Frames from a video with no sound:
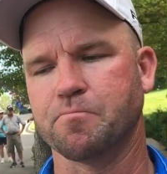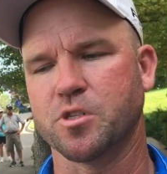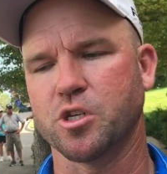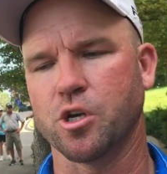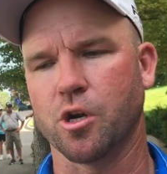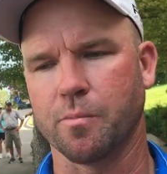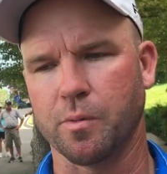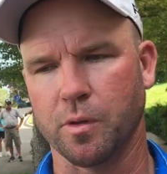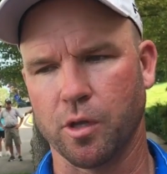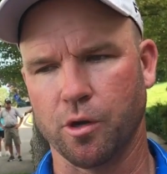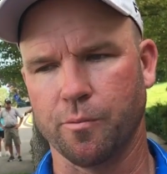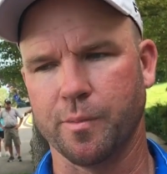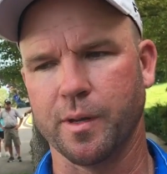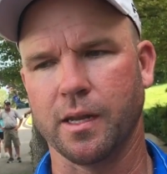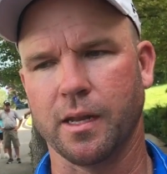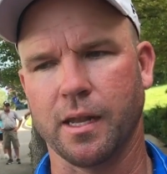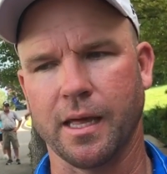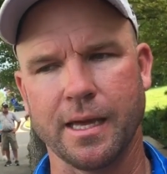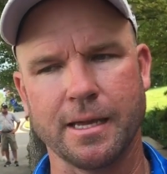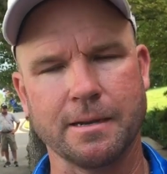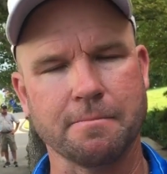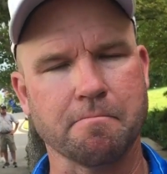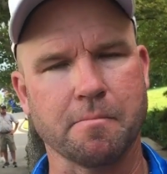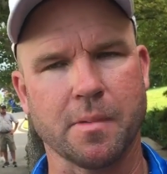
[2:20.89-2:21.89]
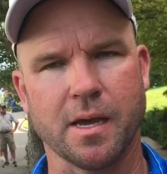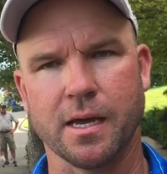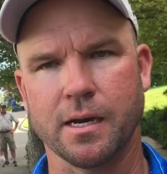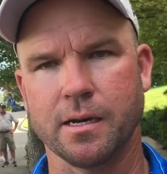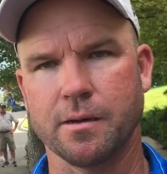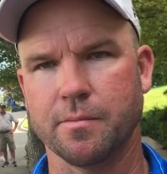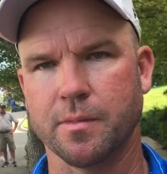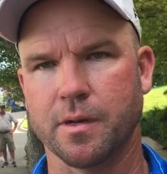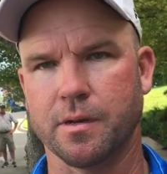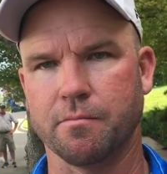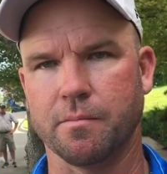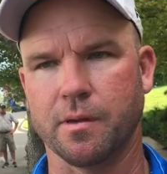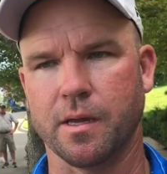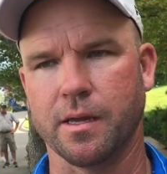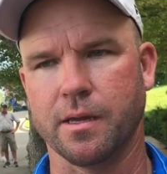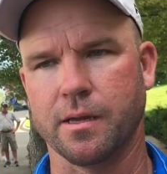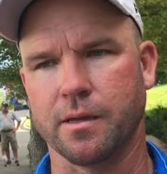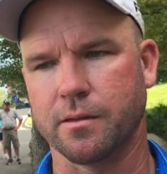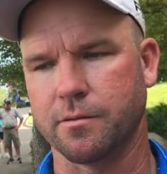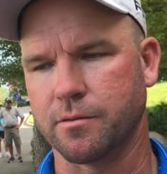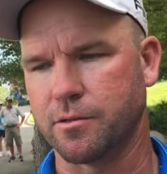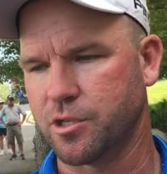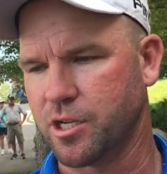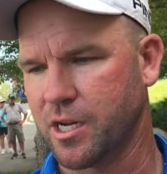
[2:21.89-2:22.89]
showed up a little bit late and met him,
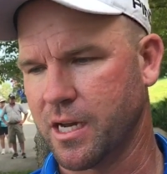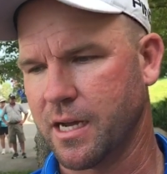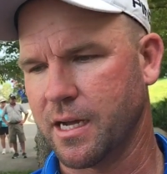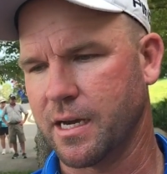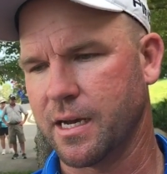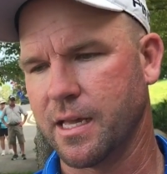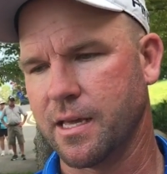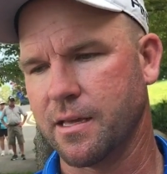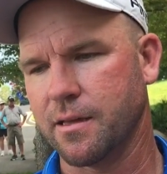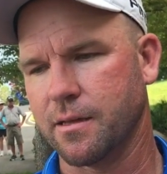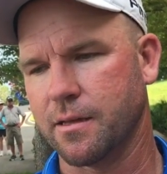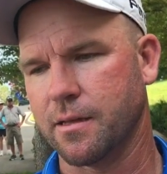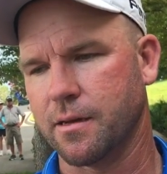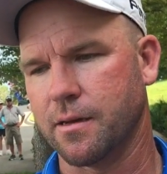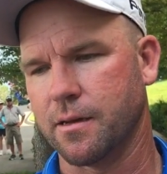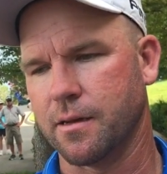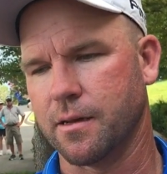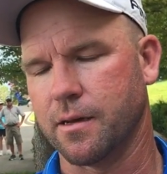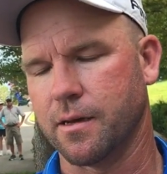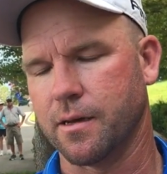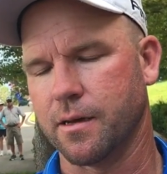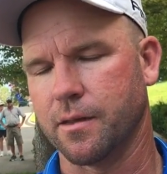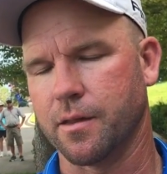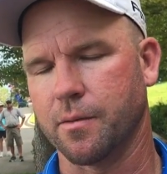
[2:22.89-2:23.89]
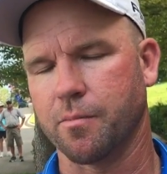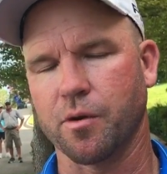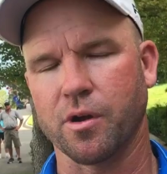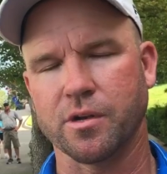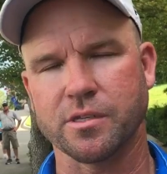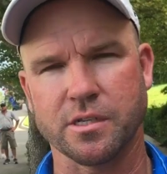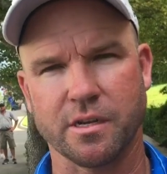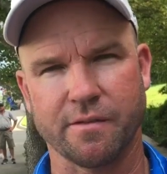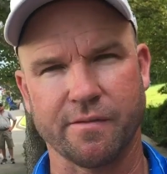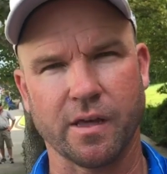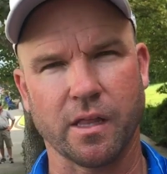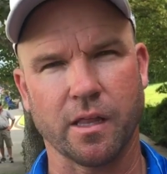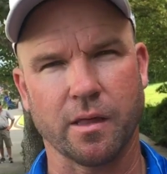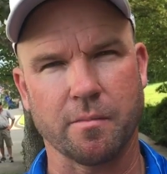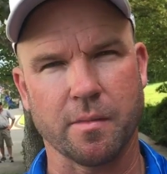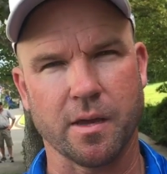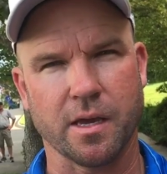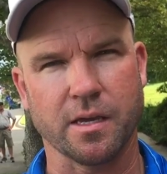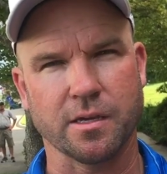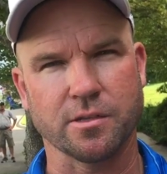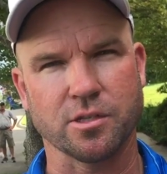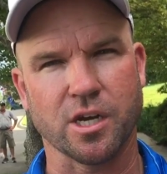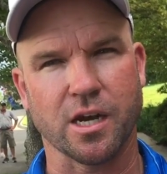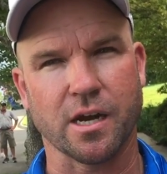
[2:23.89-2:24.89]
and Johnny and the president of Ellie
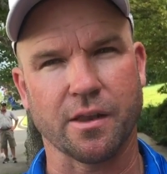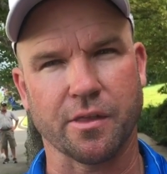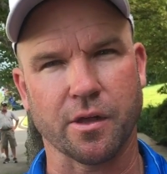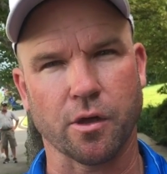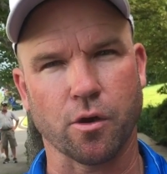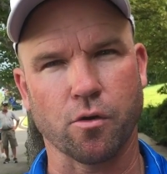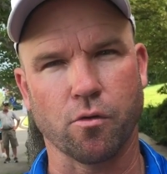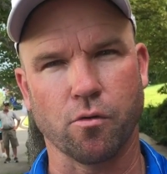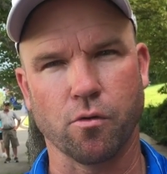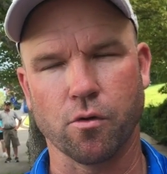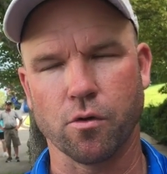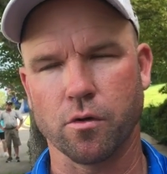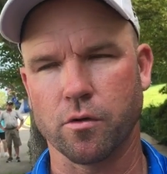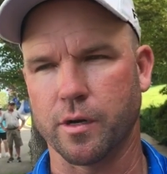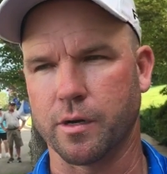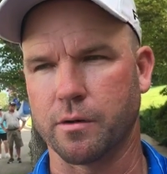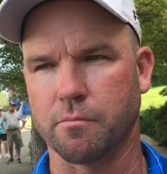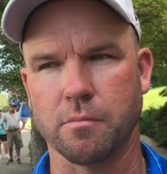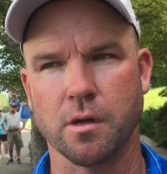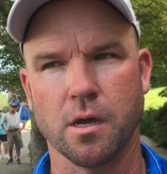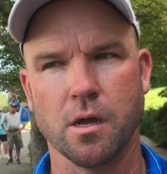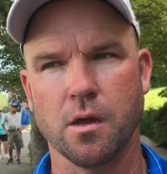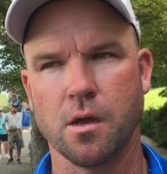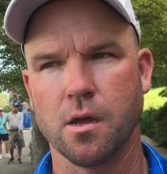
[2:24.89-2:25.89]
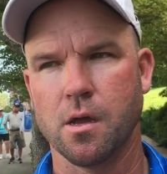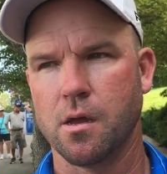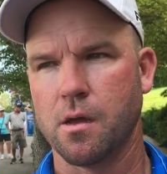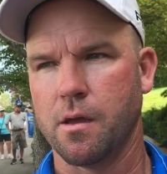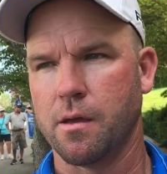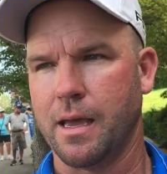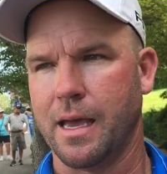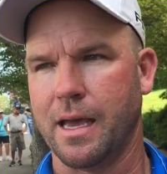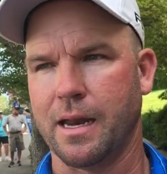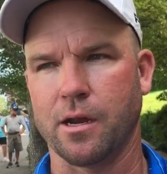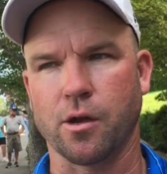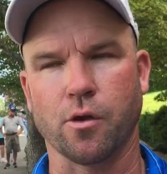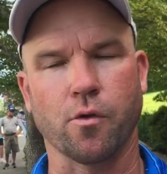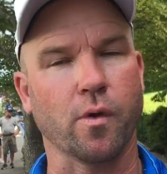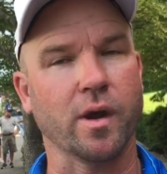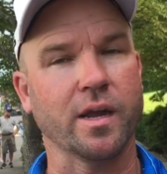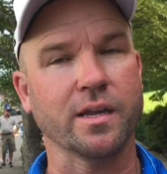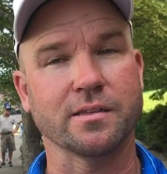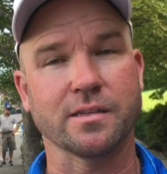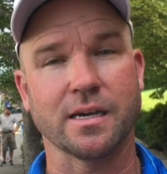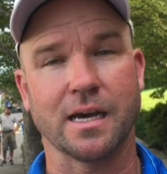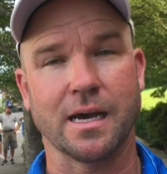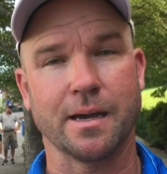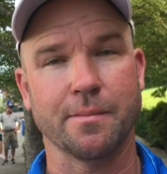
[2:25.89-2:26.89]
Mae, Jonathan Core, and had a
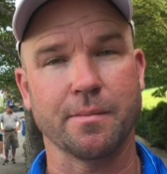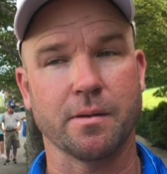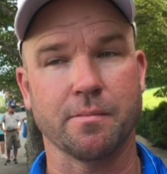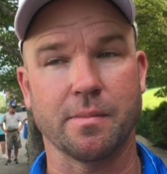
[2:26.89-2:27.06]
great time.